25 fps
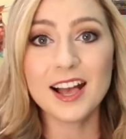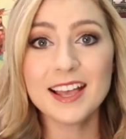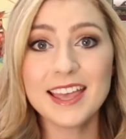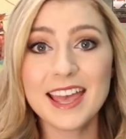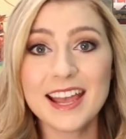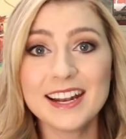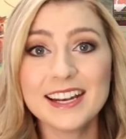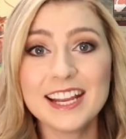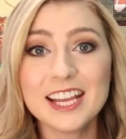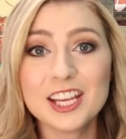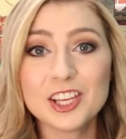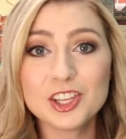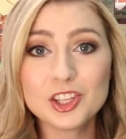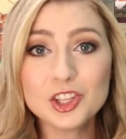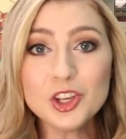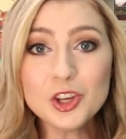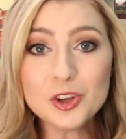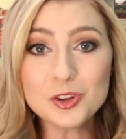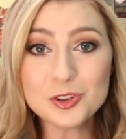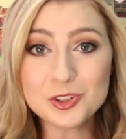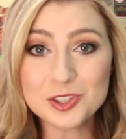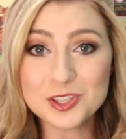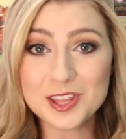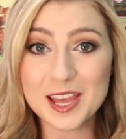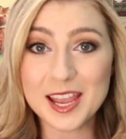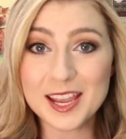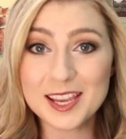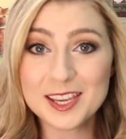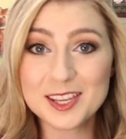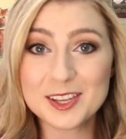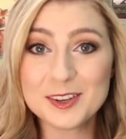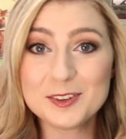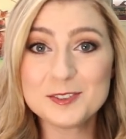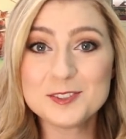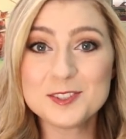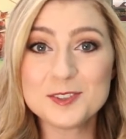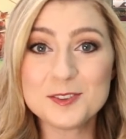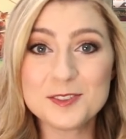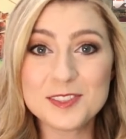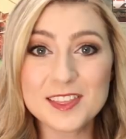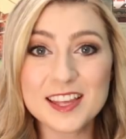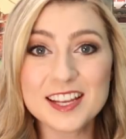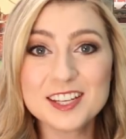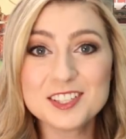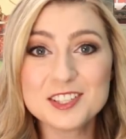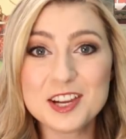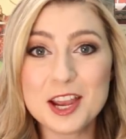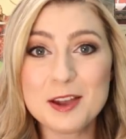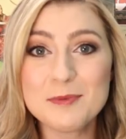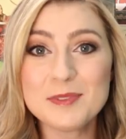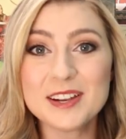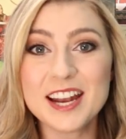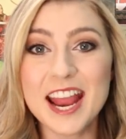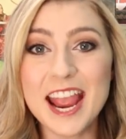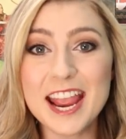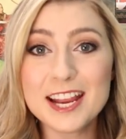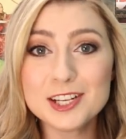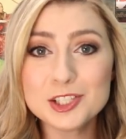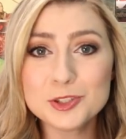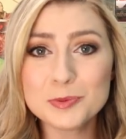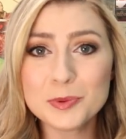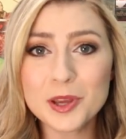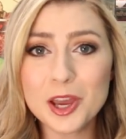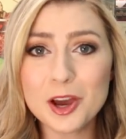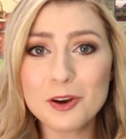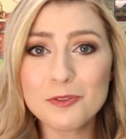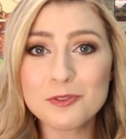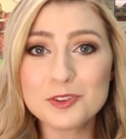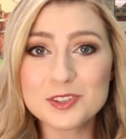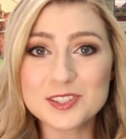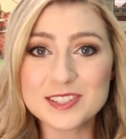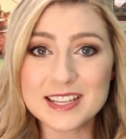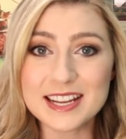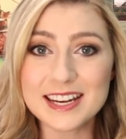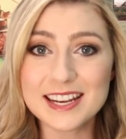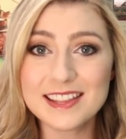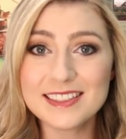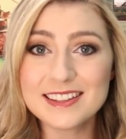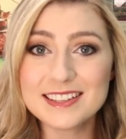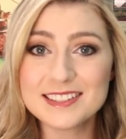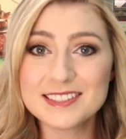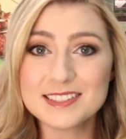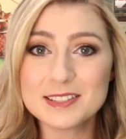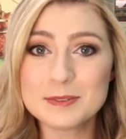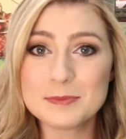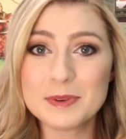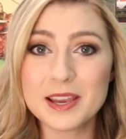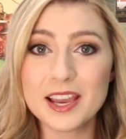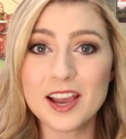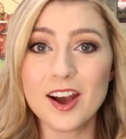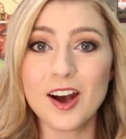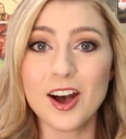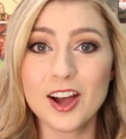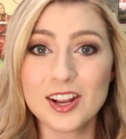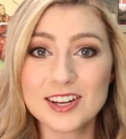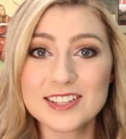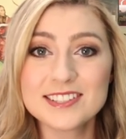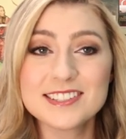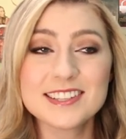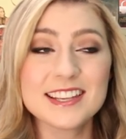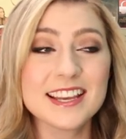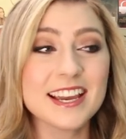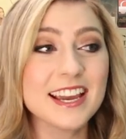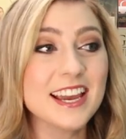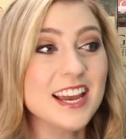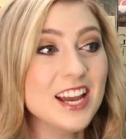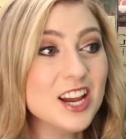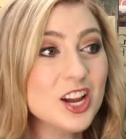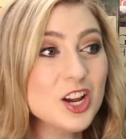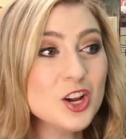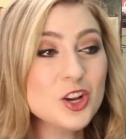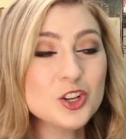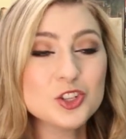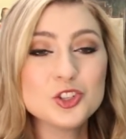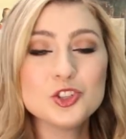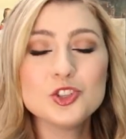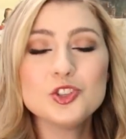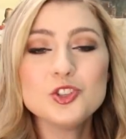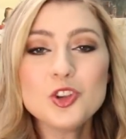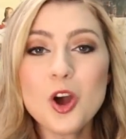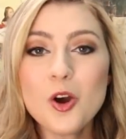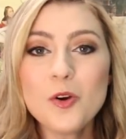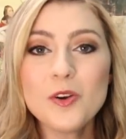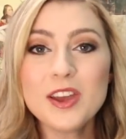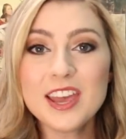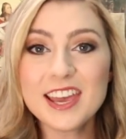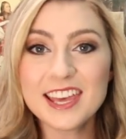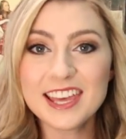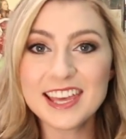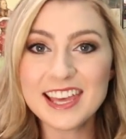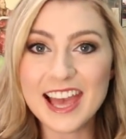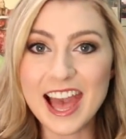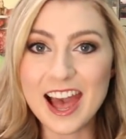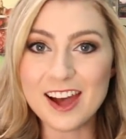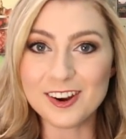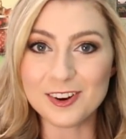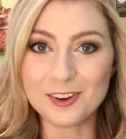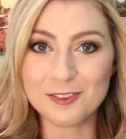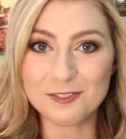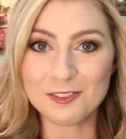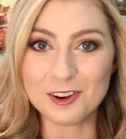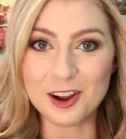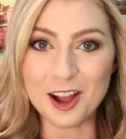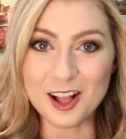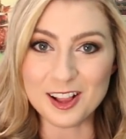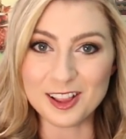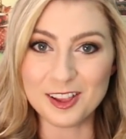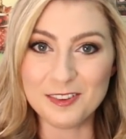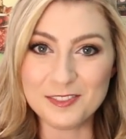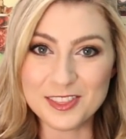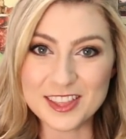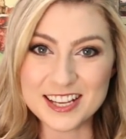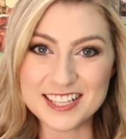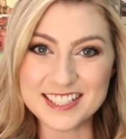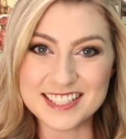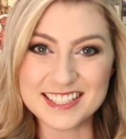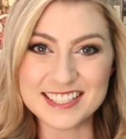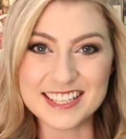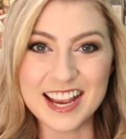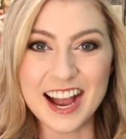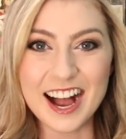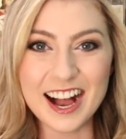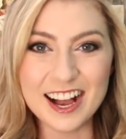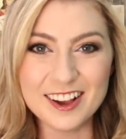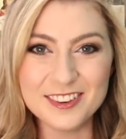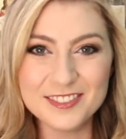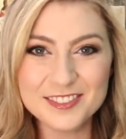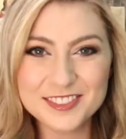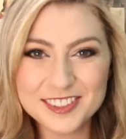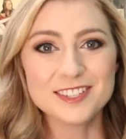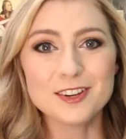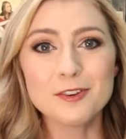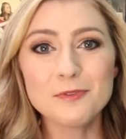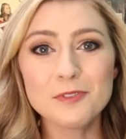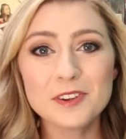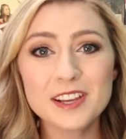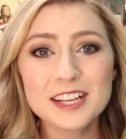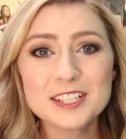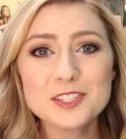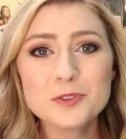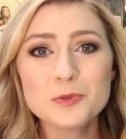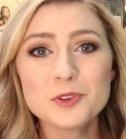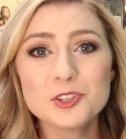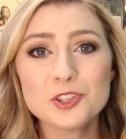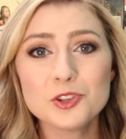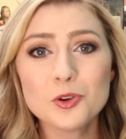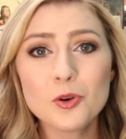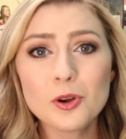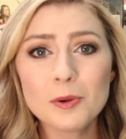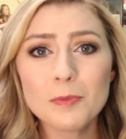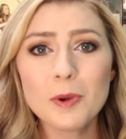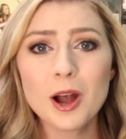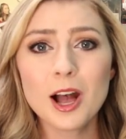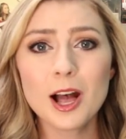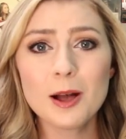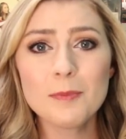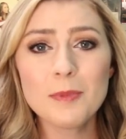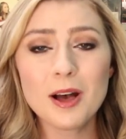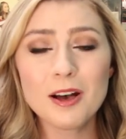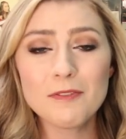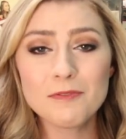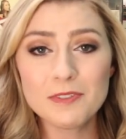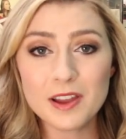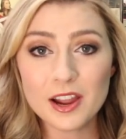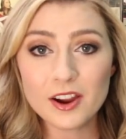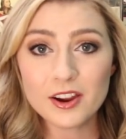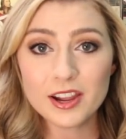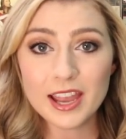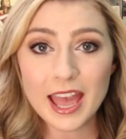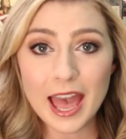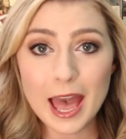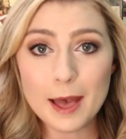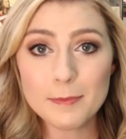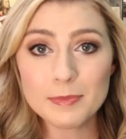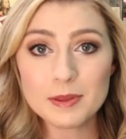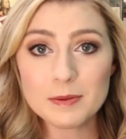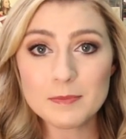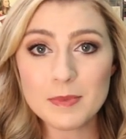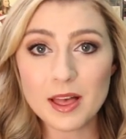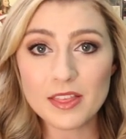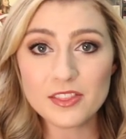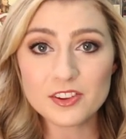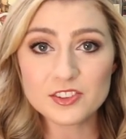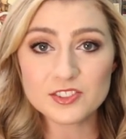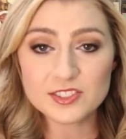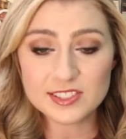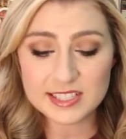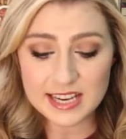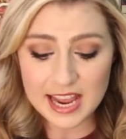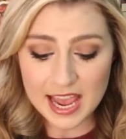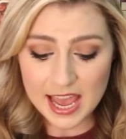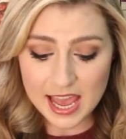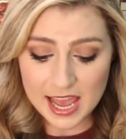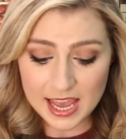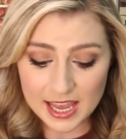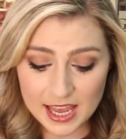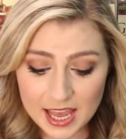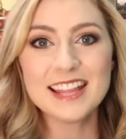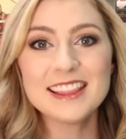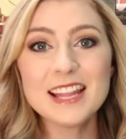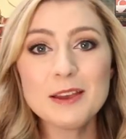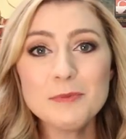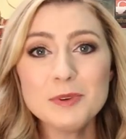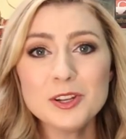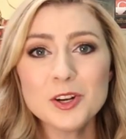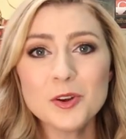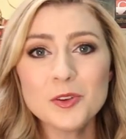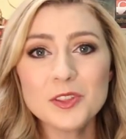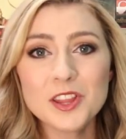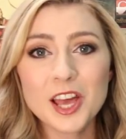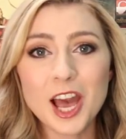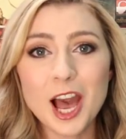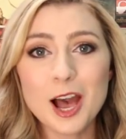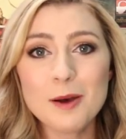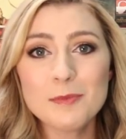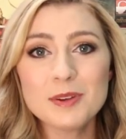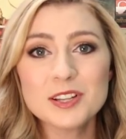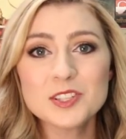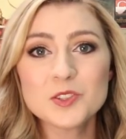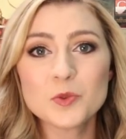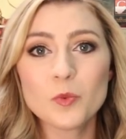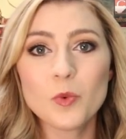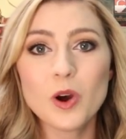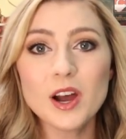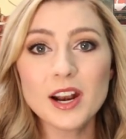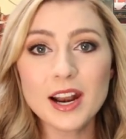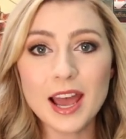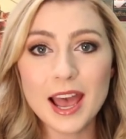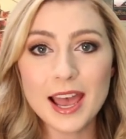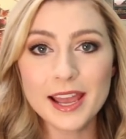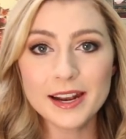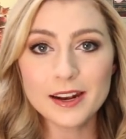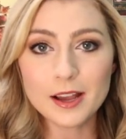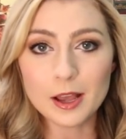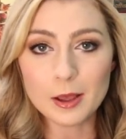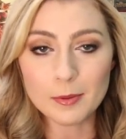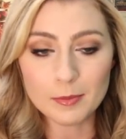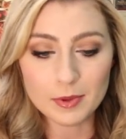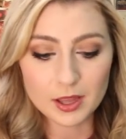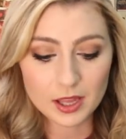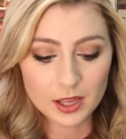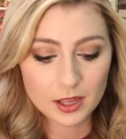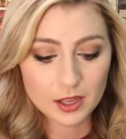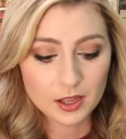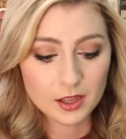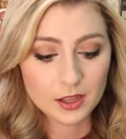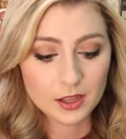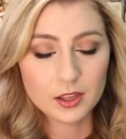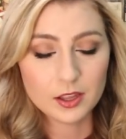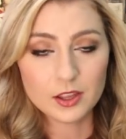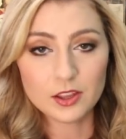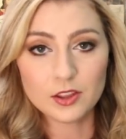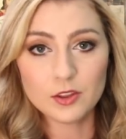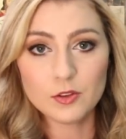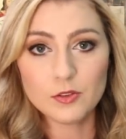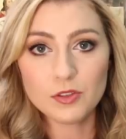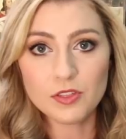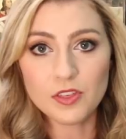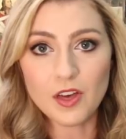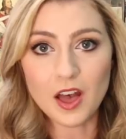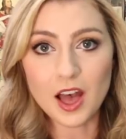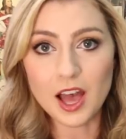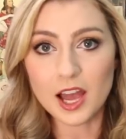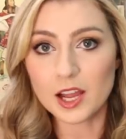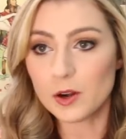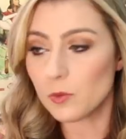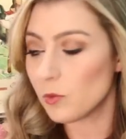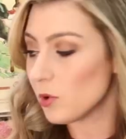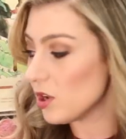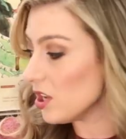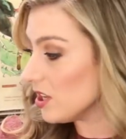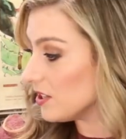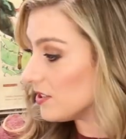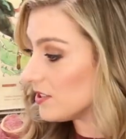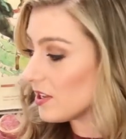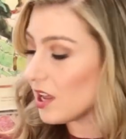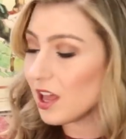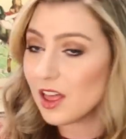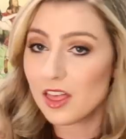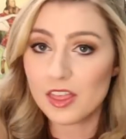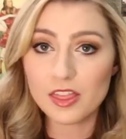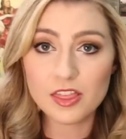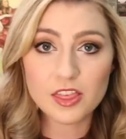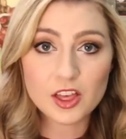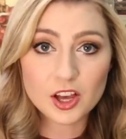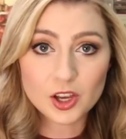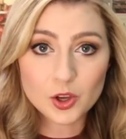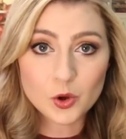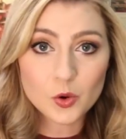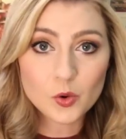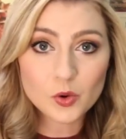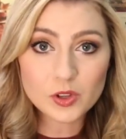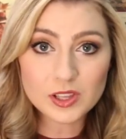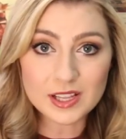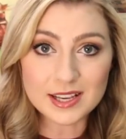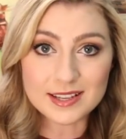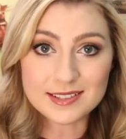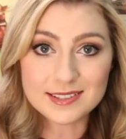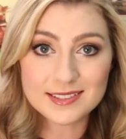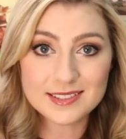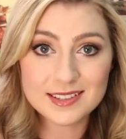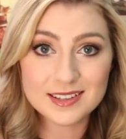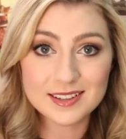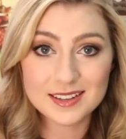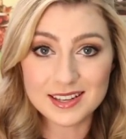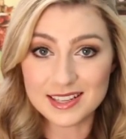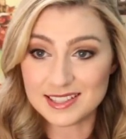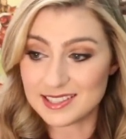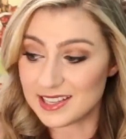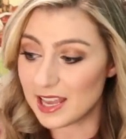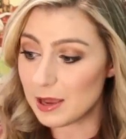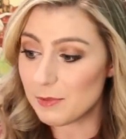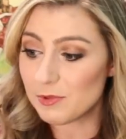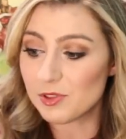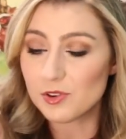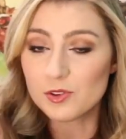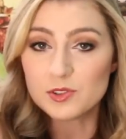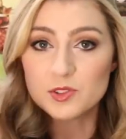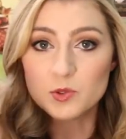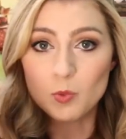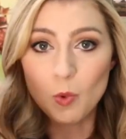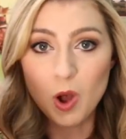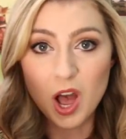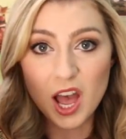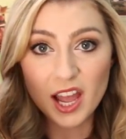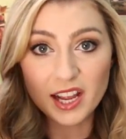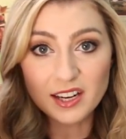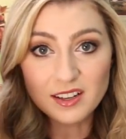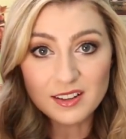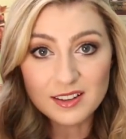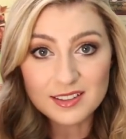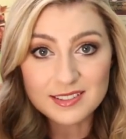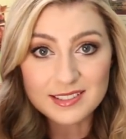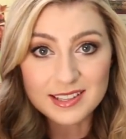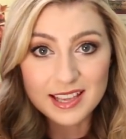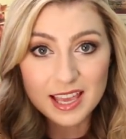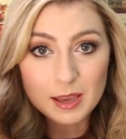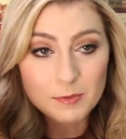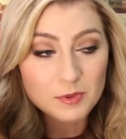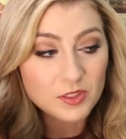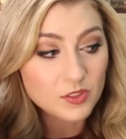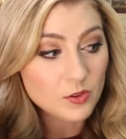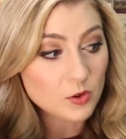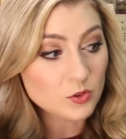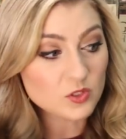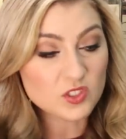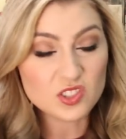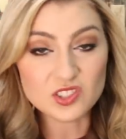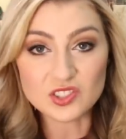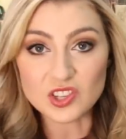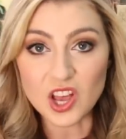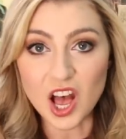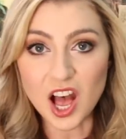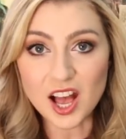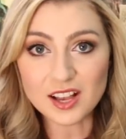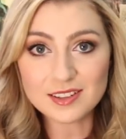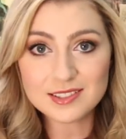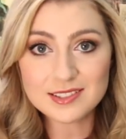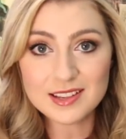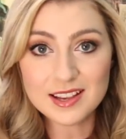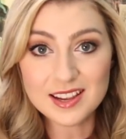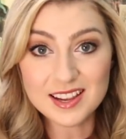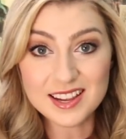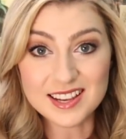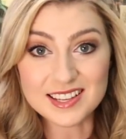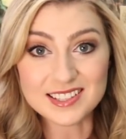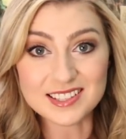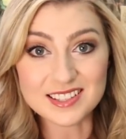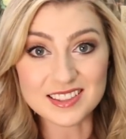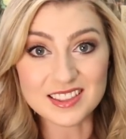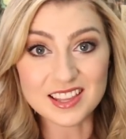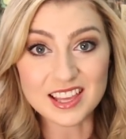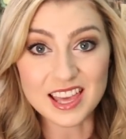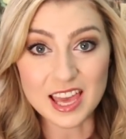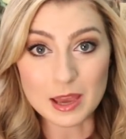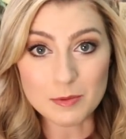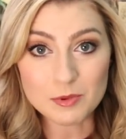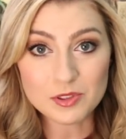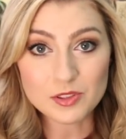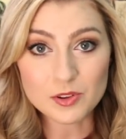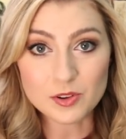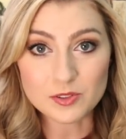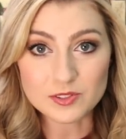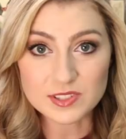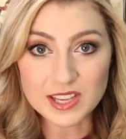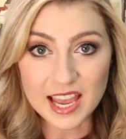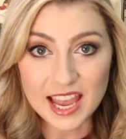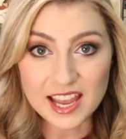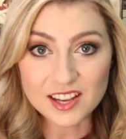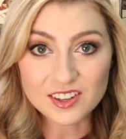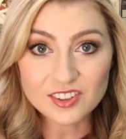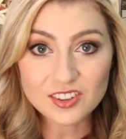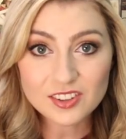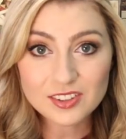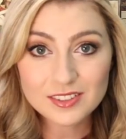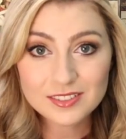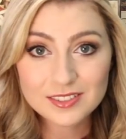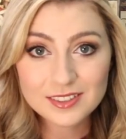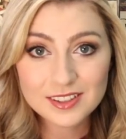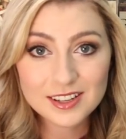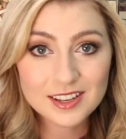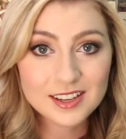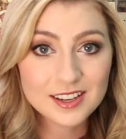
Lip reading: Again, a huge thank you to ThinkJam and HBO for sending these to me. Honestly, so geeking out over all of this stuff. Don't forget to wish your mom a very happy Mother's Day, and let me know in the comments what item you thought was the coolest. Is it Game of Thrones wine? Is it Game of Thrones socks? Is it the Game of Thrones candle?